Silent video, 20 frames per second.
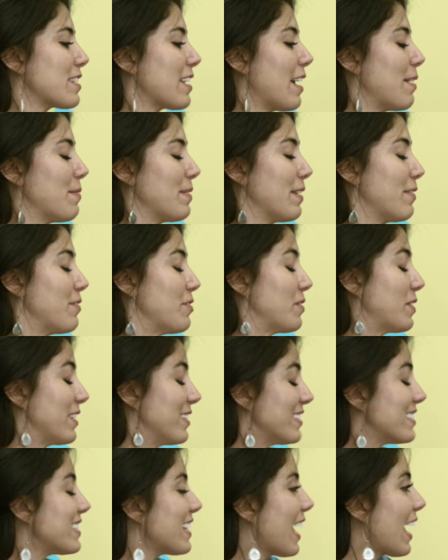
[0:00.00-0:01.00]
if you
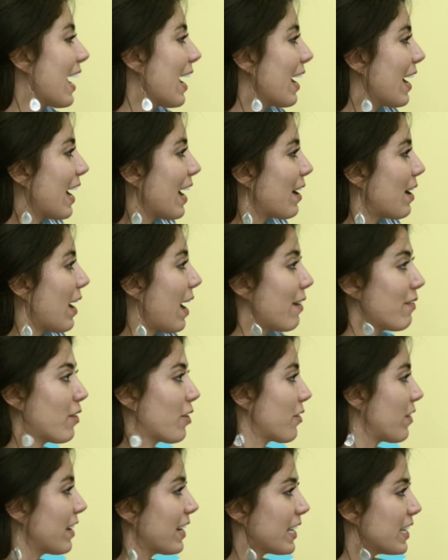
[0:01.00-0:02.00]
can say, have
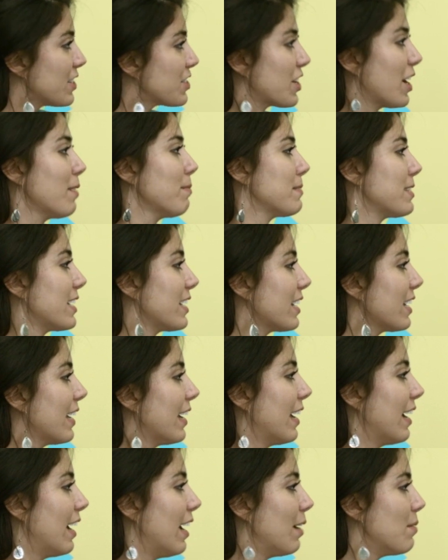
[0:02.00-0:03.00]
already adopted
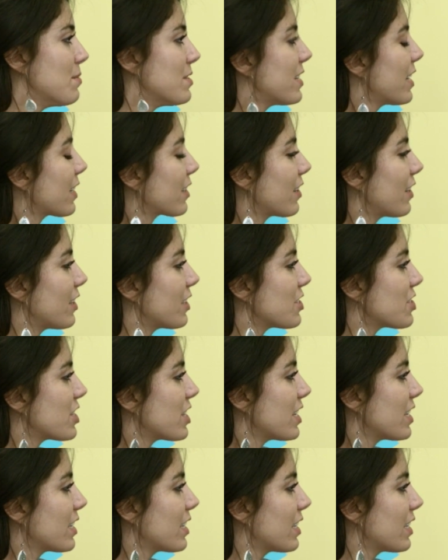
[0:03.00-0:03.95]
the technology?